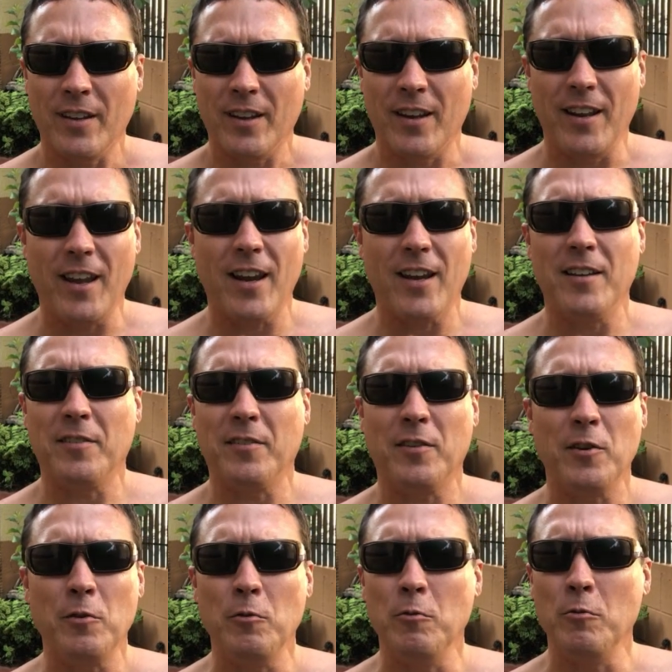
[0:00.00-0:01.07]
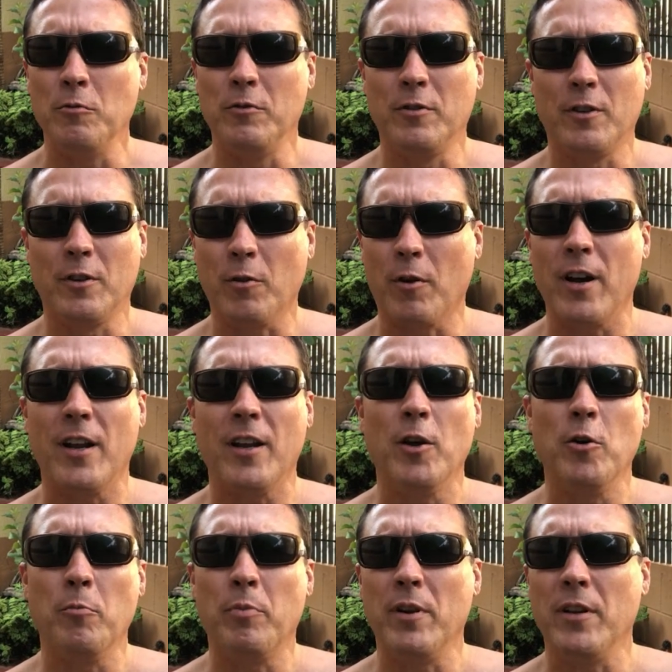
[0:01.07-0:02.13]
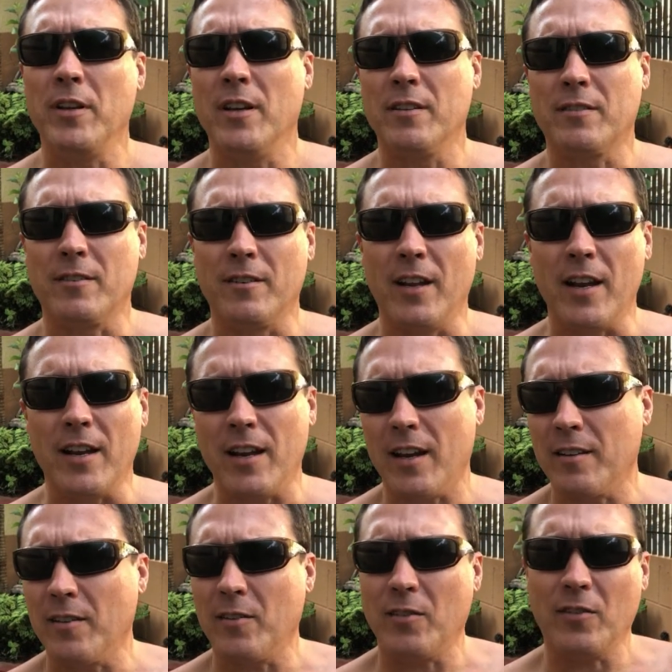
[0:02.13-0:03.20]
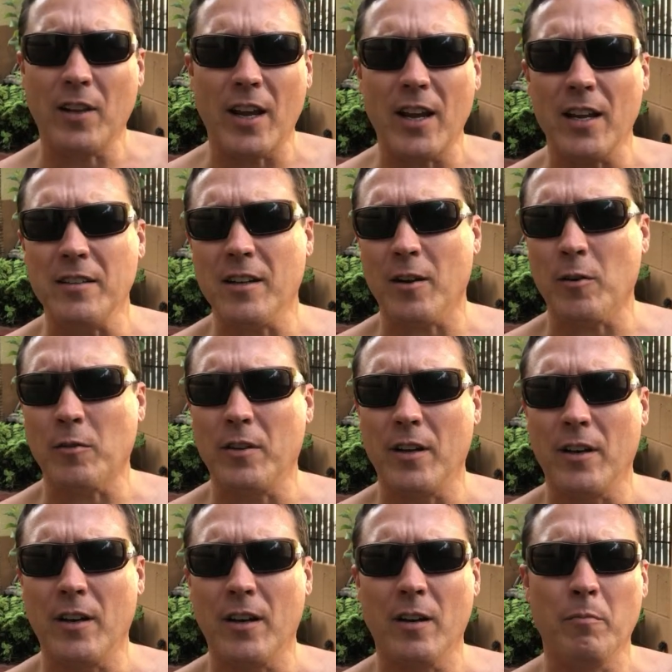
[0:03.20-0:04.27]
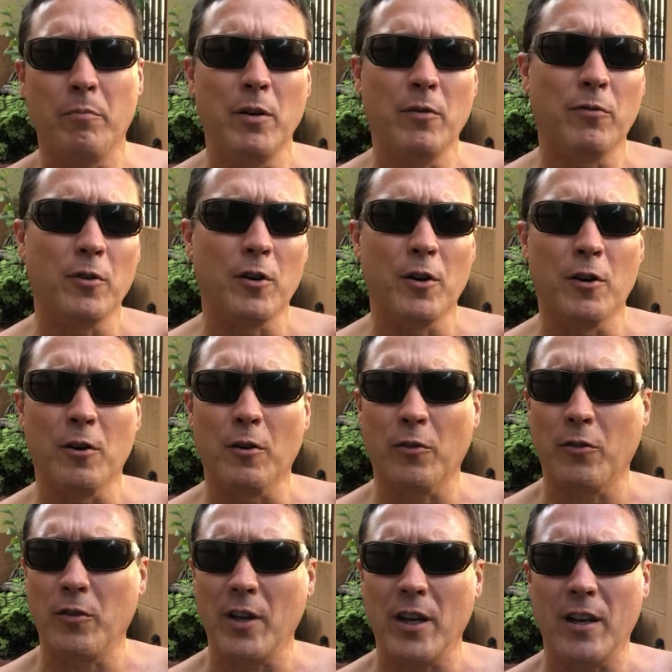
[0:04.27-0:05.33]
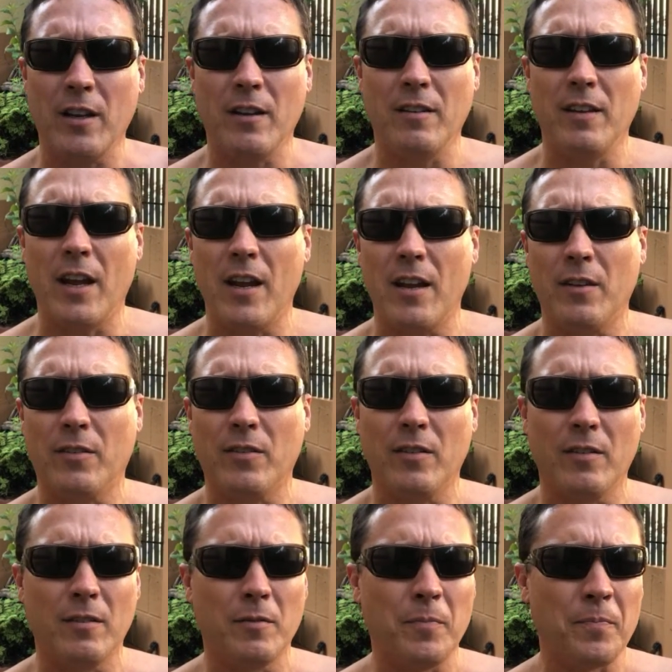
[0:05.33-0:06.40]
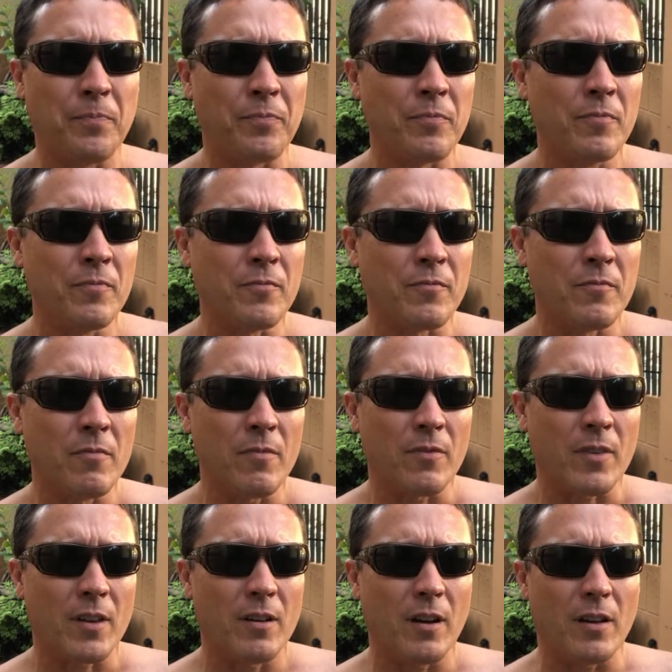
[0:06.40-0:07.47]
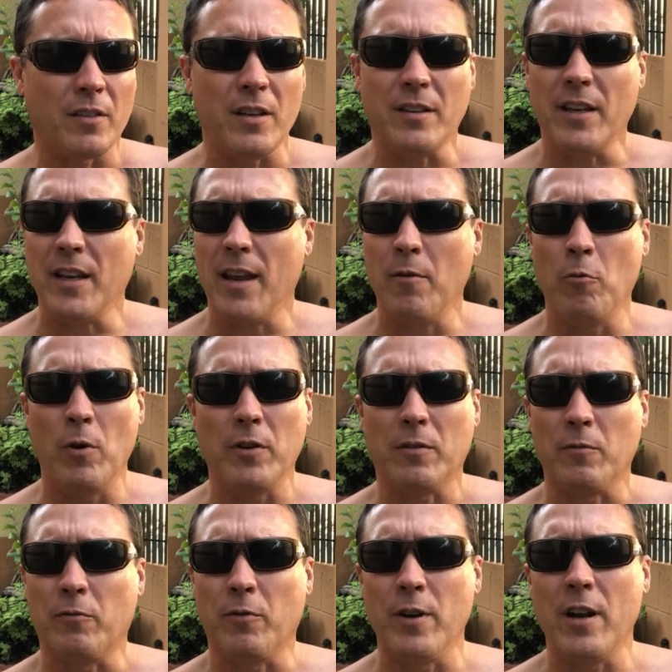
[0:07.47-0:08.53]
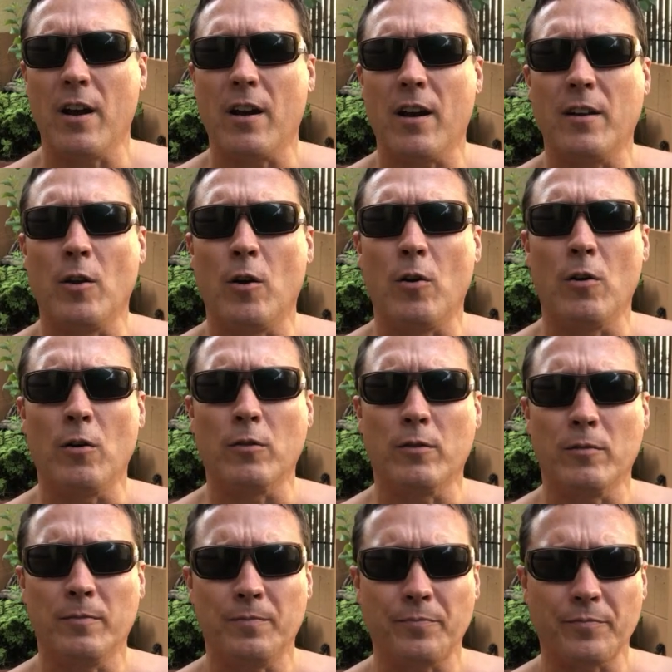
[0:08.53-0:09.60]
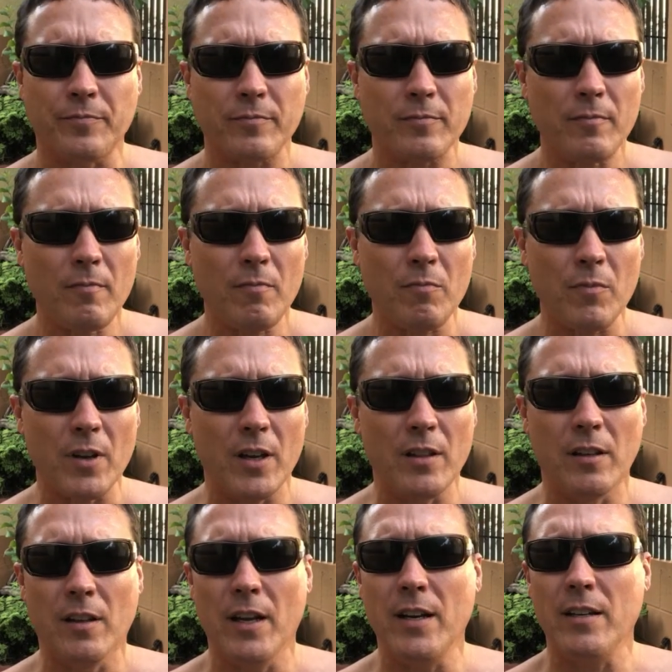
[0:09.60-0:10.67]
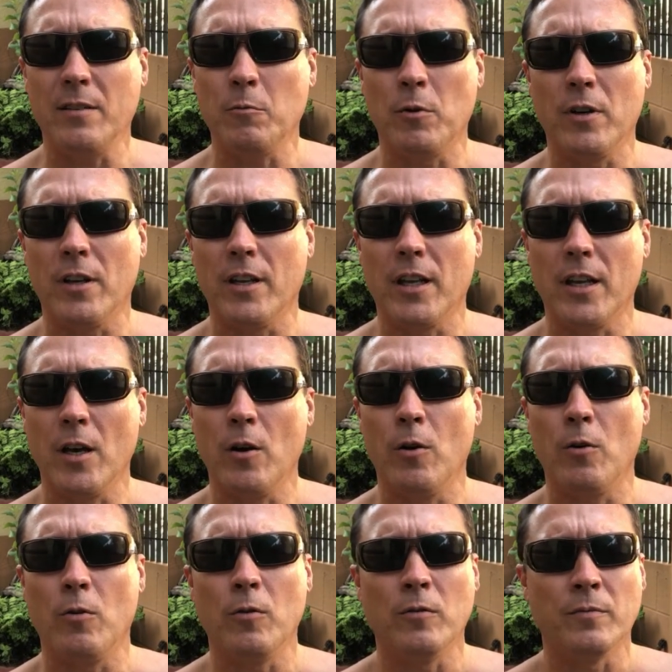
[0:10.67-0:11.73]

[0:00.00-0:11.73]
And they had this huge grand opening yesterday. Had this stage out there, beautiful girls singing, dancing. I think they gave away some free hot dogs. And the ladies wanted to go.